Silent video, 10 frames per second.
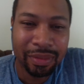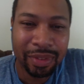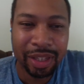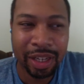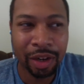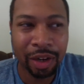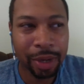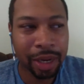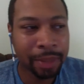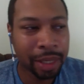Yeah, no
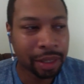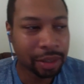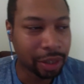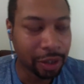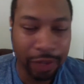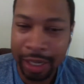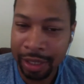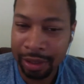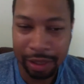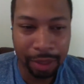problem. I, hopefully,
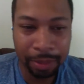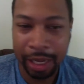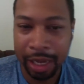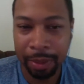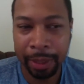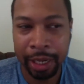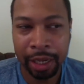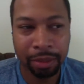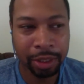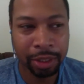I helped a lot of people
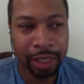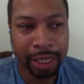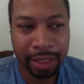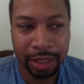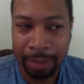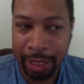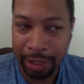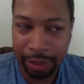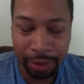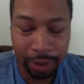out because, like I said, my
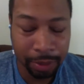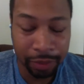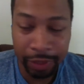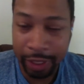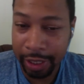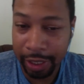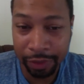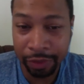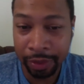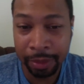story is gonna be very
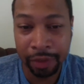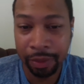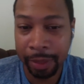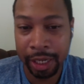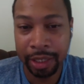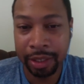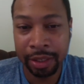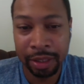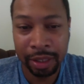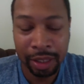different from everybody
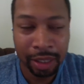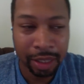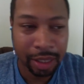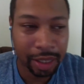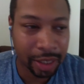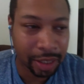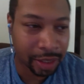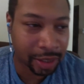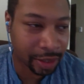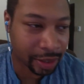else's. Right.
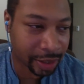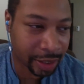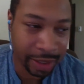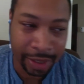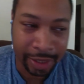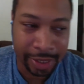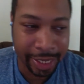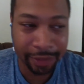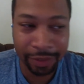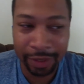Uh, it
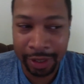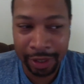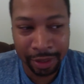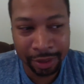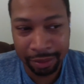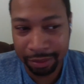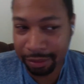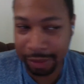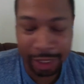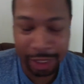definitely
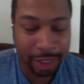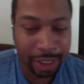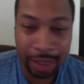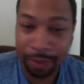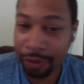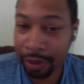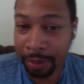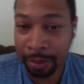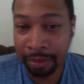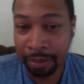didn't come
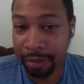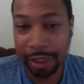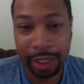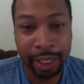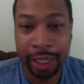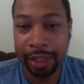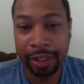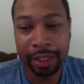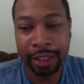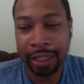from
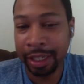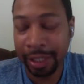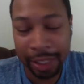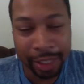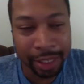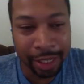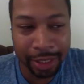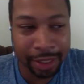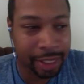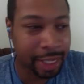anything. I didn't get
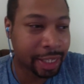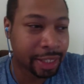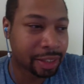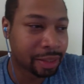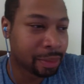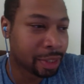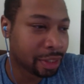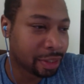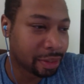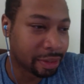nothing handed to
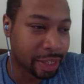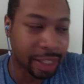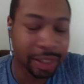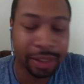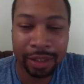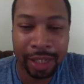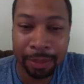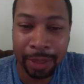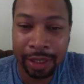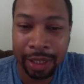me. Nothing.
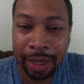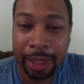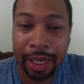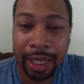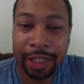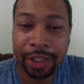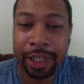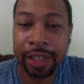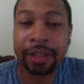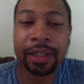I'm the I'm the last
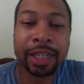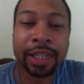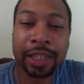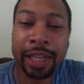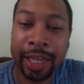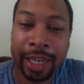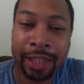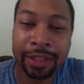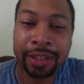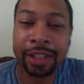child. I, I
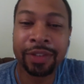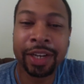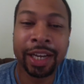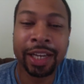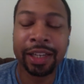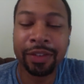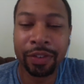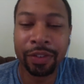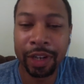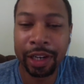got mm-hmm. stuff. I got
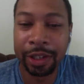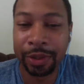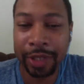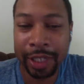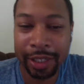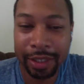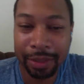leftover clothes handed